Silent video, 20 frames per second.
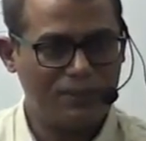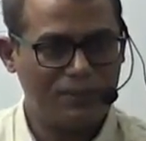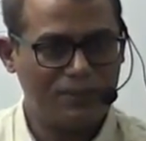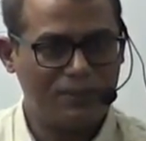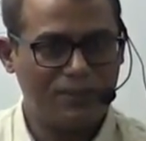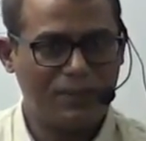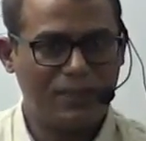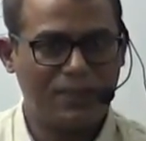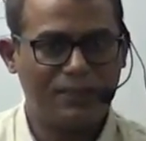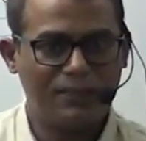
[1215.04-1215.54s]

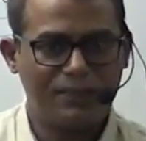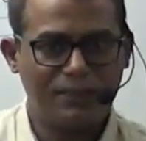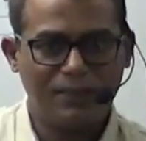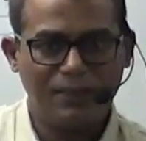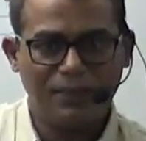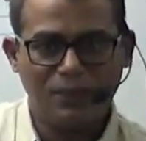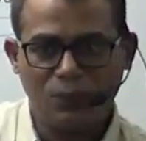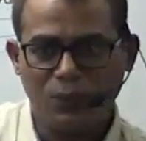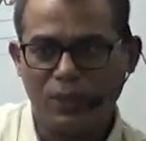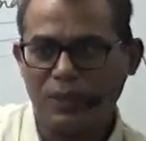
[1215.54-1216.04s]
that
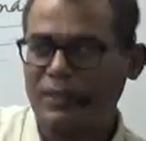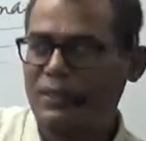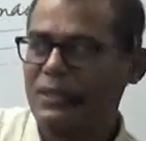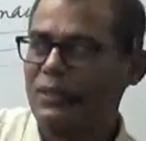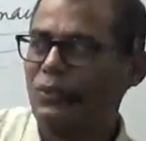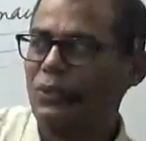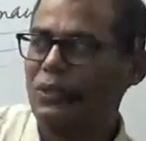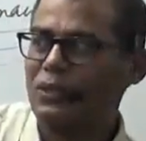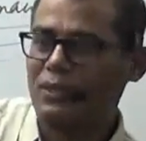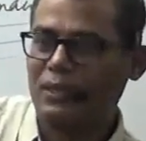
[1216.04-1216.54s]
once it
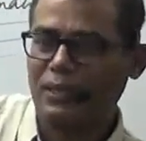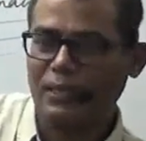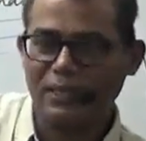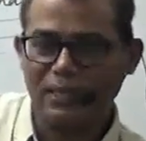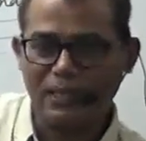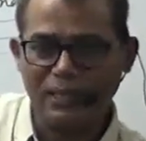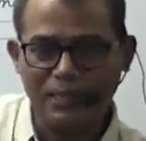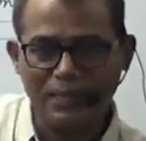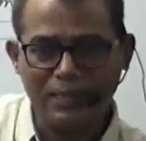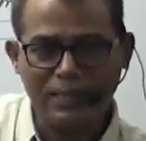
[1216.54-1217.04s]
was
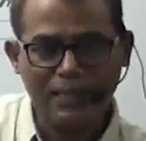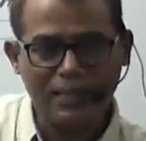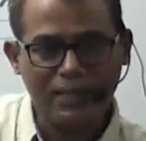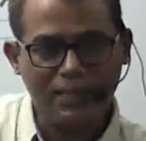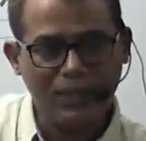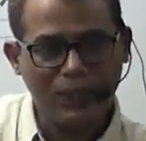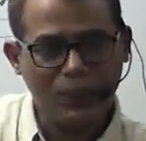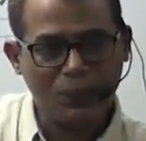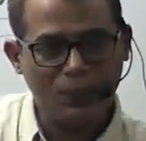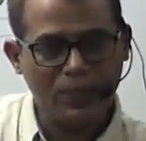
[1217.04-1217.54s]
near the
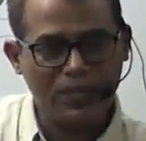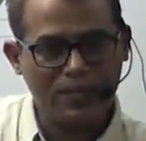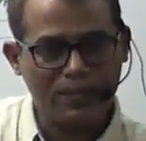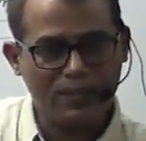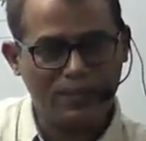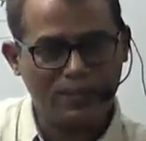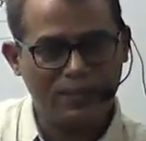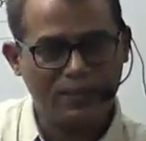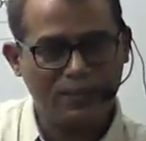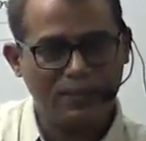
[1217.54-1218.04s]

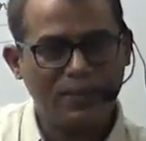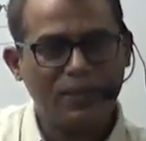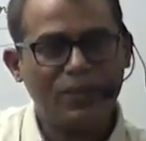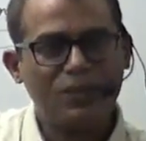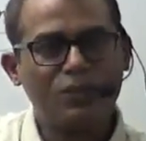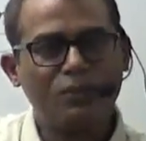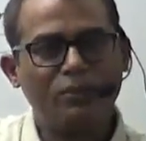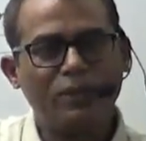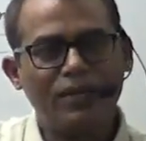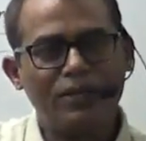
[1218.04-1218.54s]
equator,
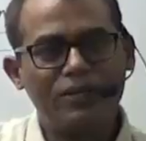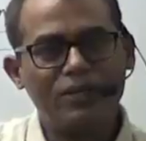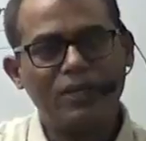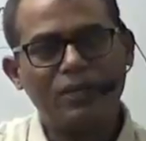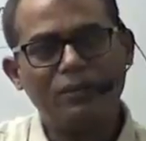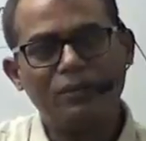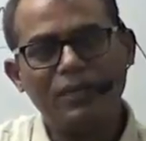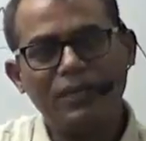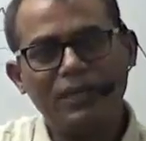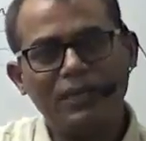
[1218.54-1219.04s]
so biotic
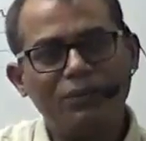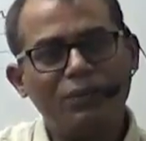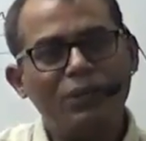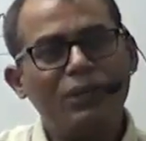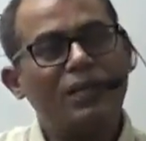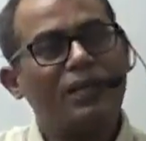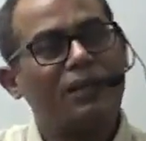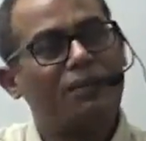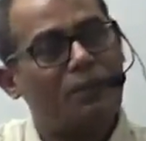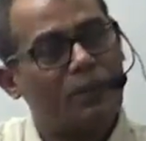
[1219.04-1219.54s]
community
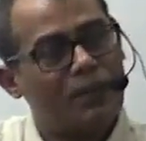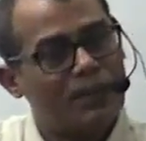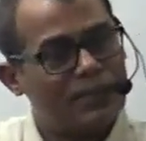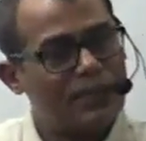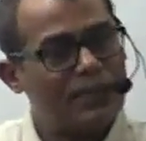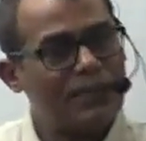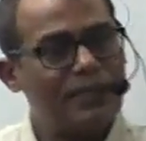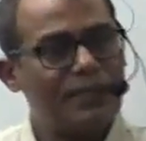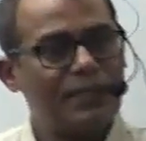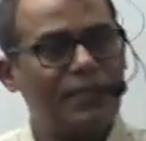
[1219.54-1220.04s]
would
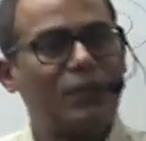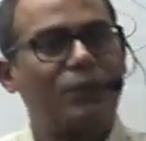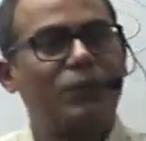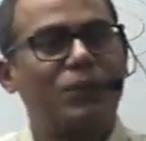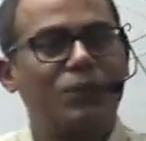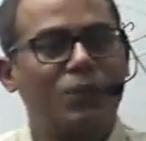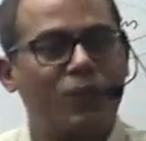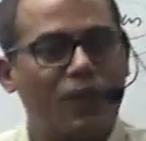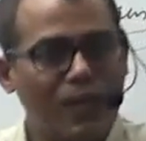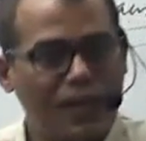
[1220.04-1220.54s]
represent
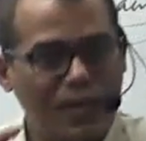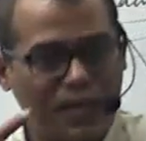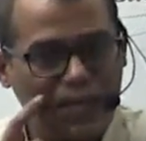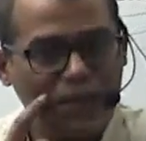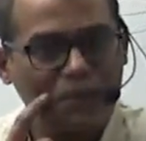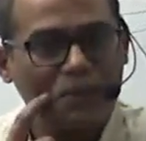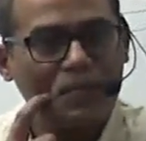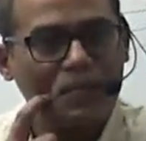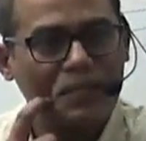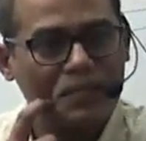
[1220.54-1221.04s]
equatorial
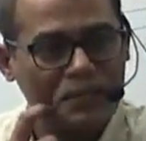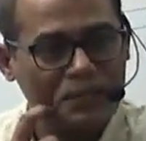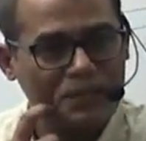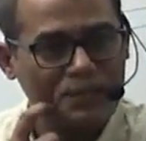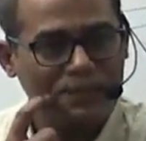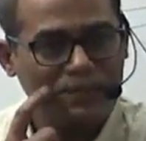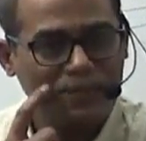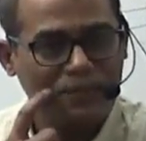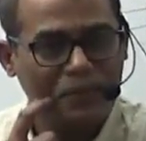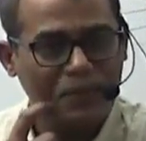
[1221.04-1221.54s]
climate.
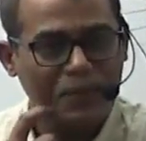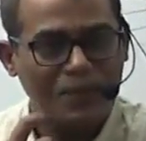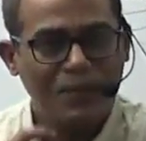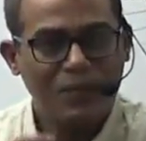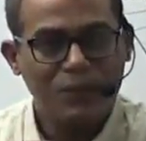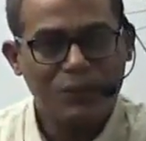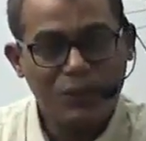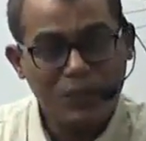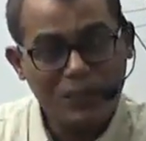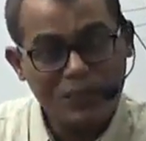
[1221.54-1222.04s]

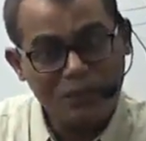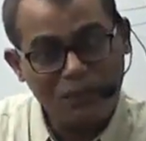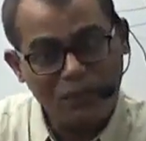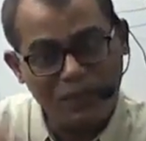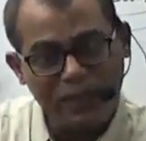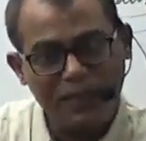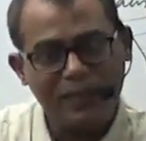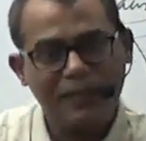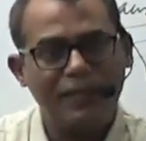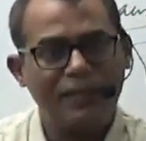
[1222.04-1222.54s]
So
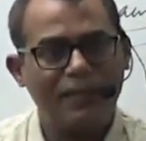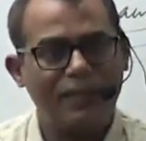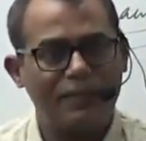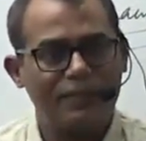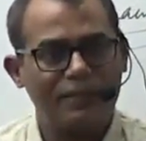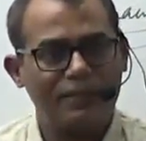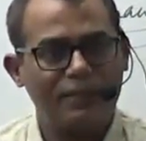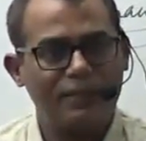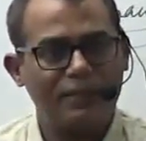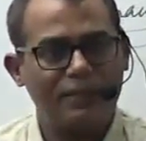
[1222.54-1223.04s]
explain that.
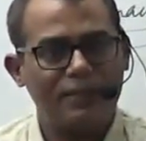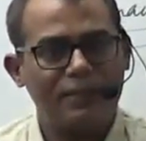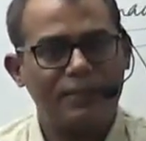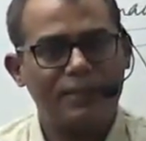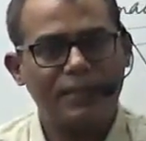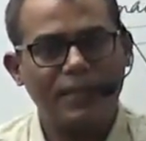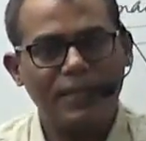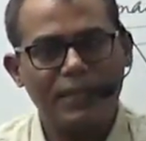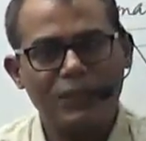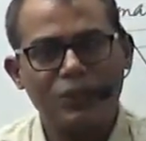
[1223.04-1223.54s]

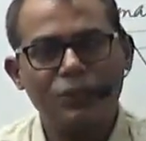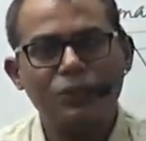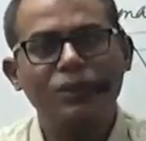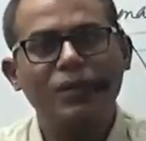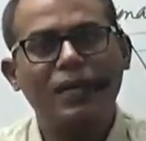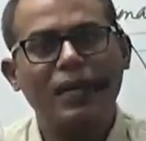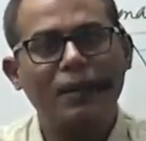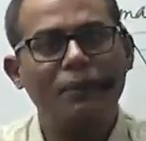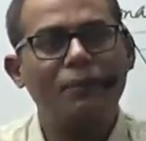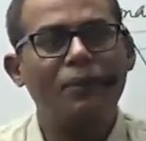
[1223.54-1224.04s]
Try to
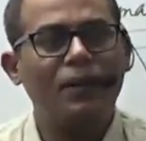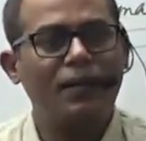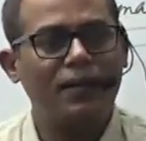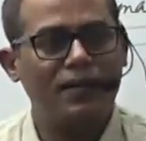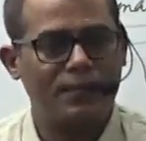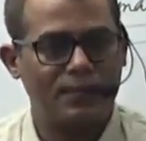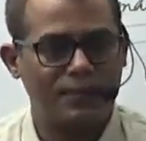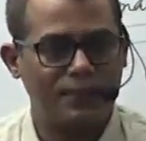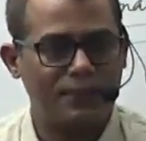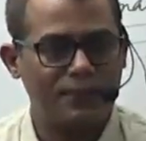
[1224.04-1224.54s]

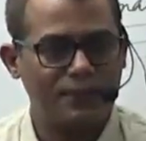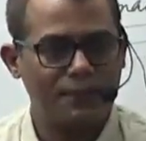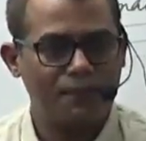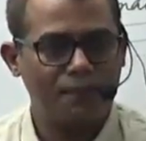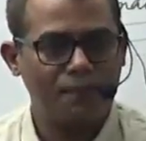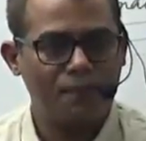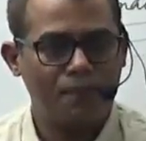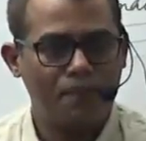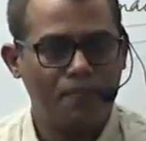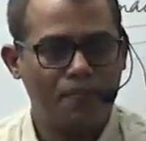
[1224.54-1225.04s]
elaborate it.
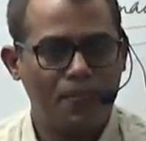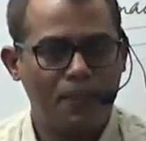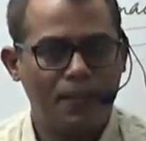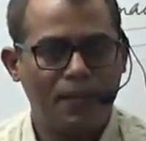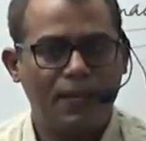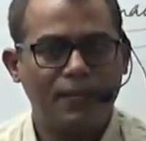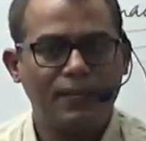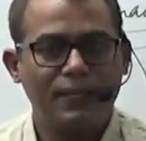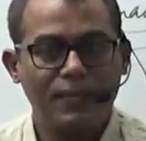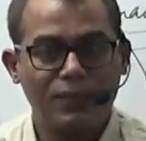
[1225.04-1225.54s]

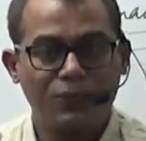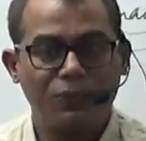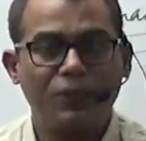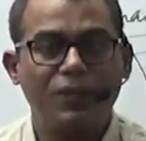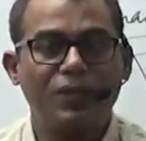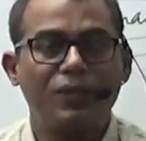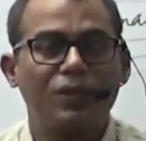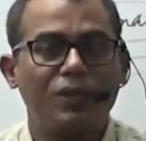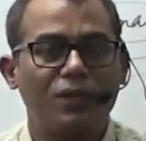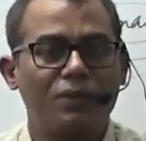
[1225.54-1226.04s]
And that's
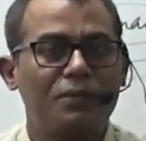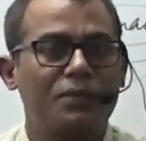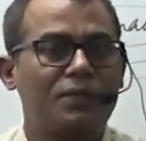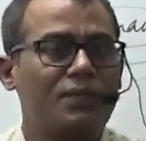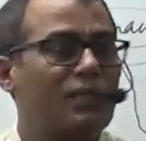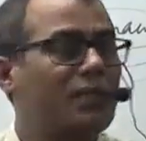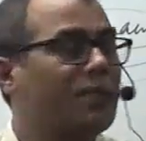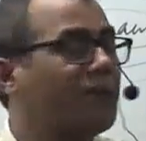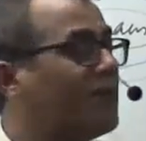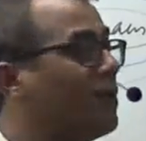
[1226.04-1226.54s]
where your
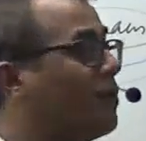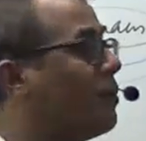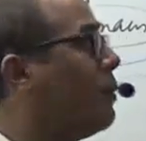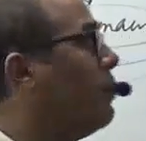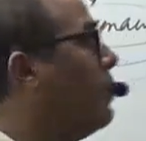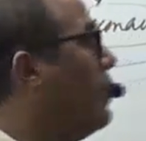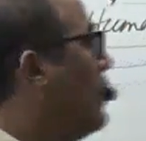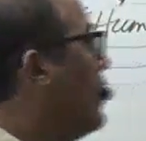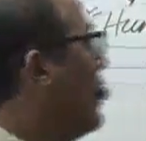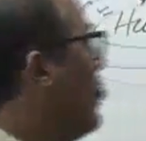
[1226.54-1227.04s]
administrative
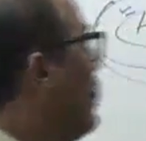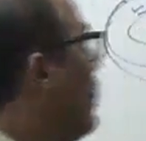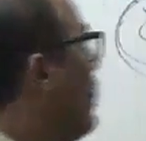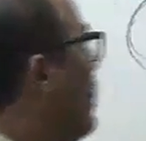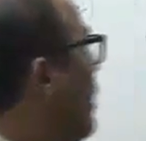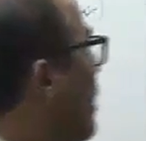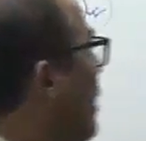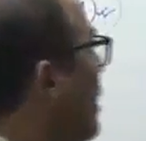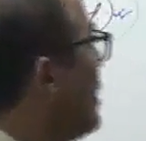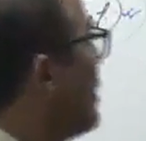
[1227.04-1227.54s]
capability
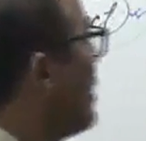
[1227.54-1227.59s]
is